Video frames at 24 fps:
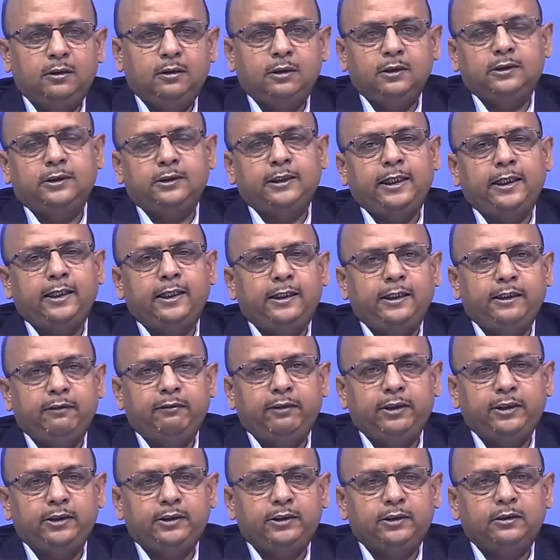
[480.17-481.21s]
standard
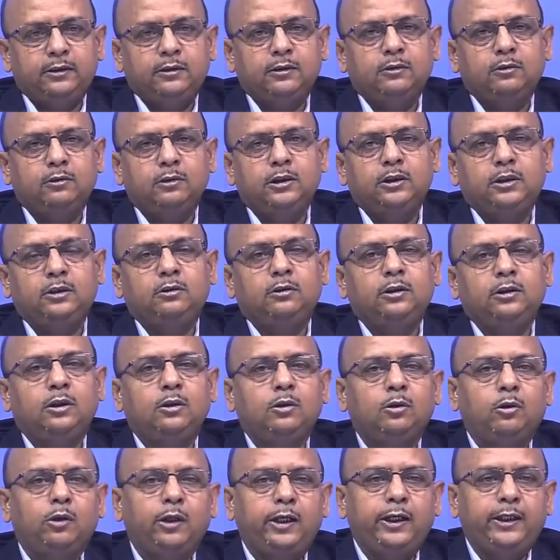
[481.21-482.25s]
deviation, looking into the
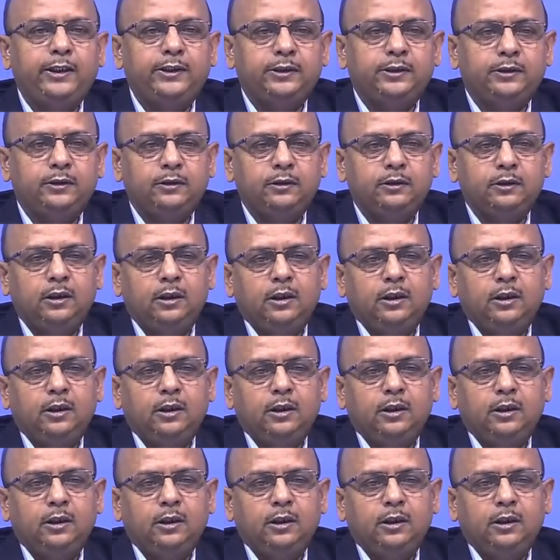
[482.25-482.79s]
correlation,